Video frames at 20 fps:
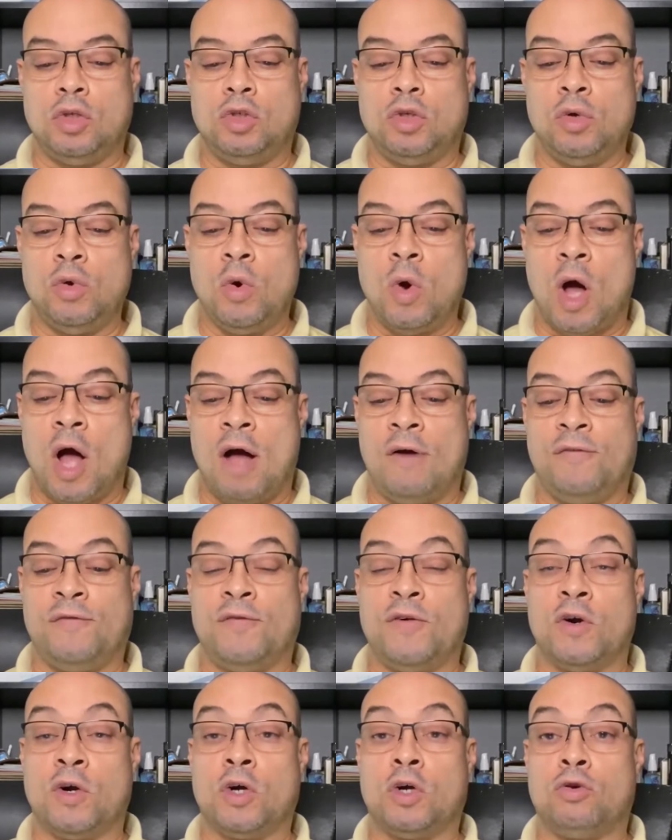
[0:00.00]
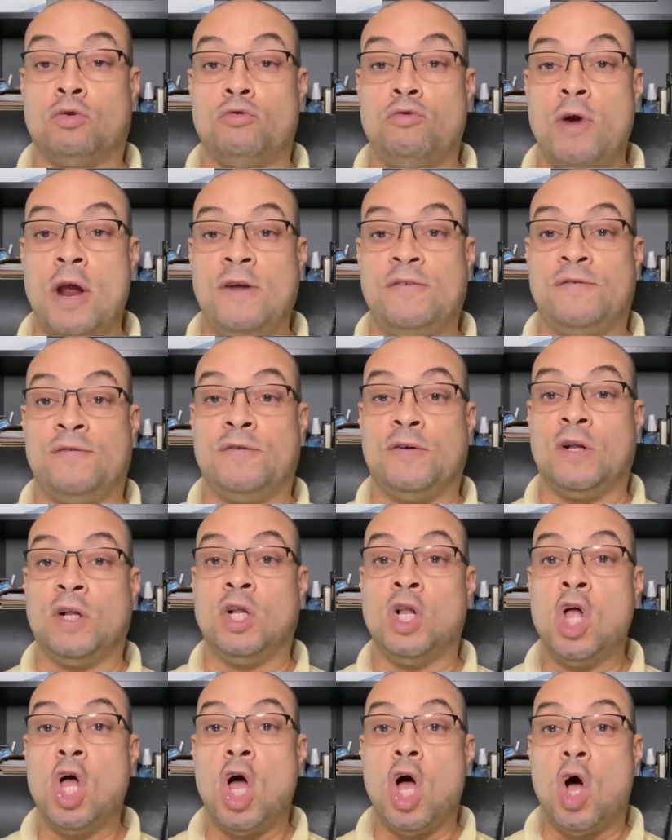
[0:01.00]
to offer
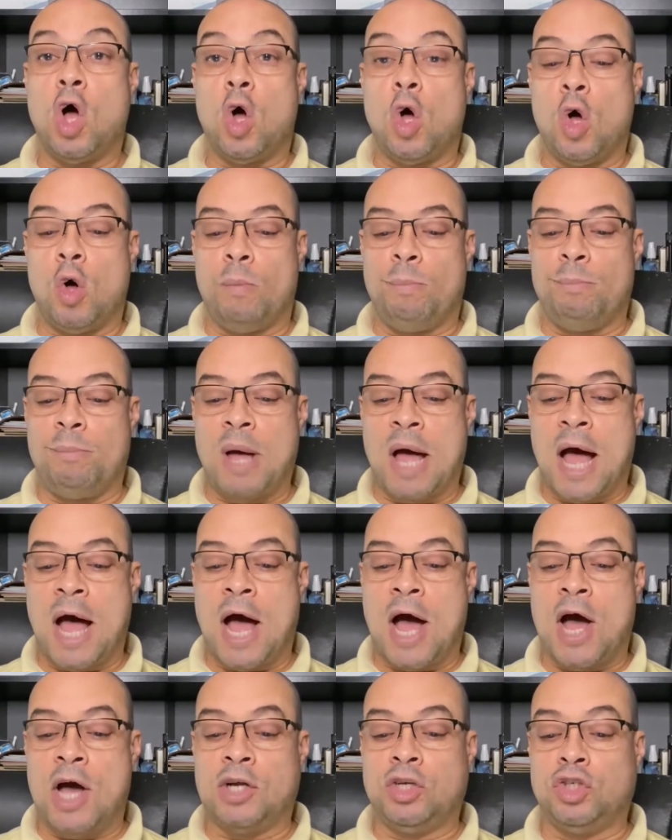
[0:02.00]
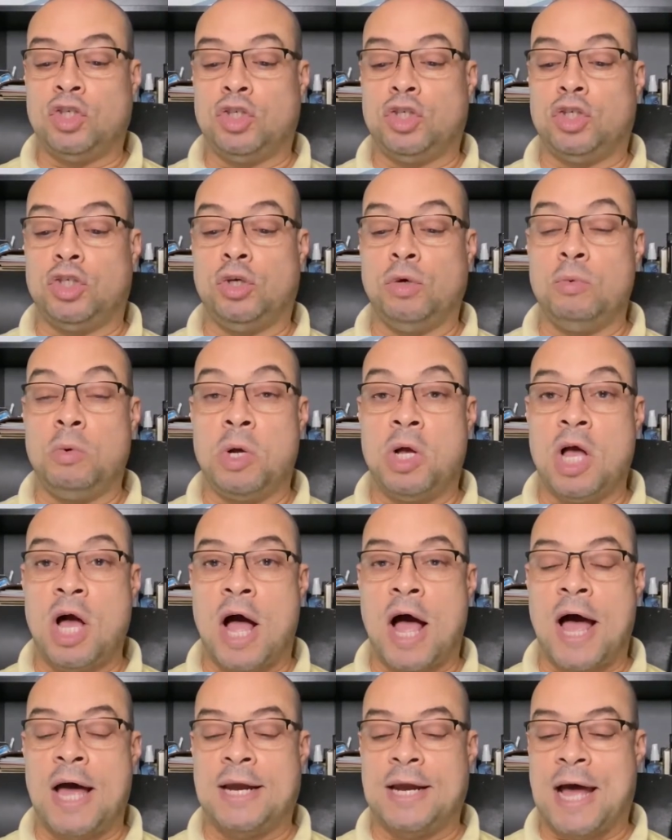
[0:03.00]
grateful homage to
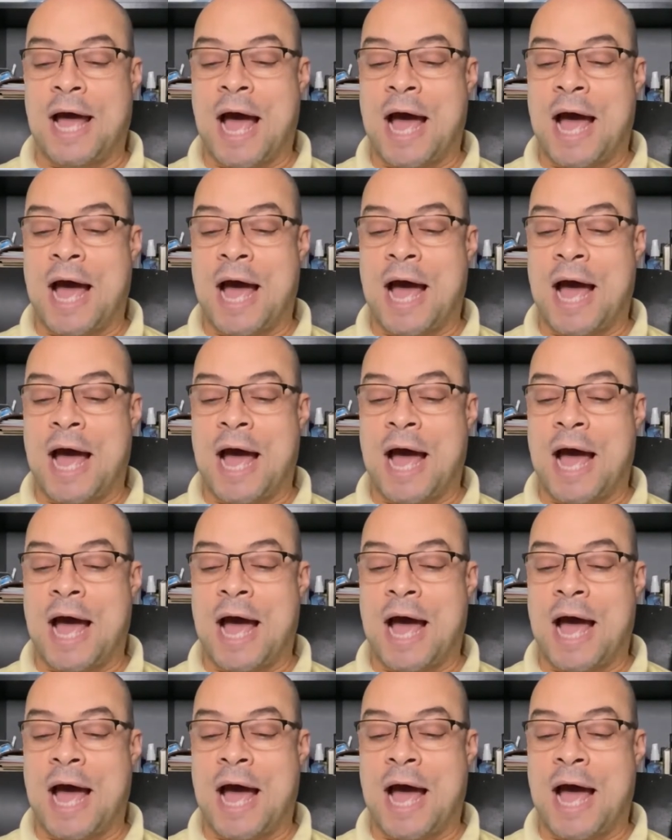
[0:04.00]
God,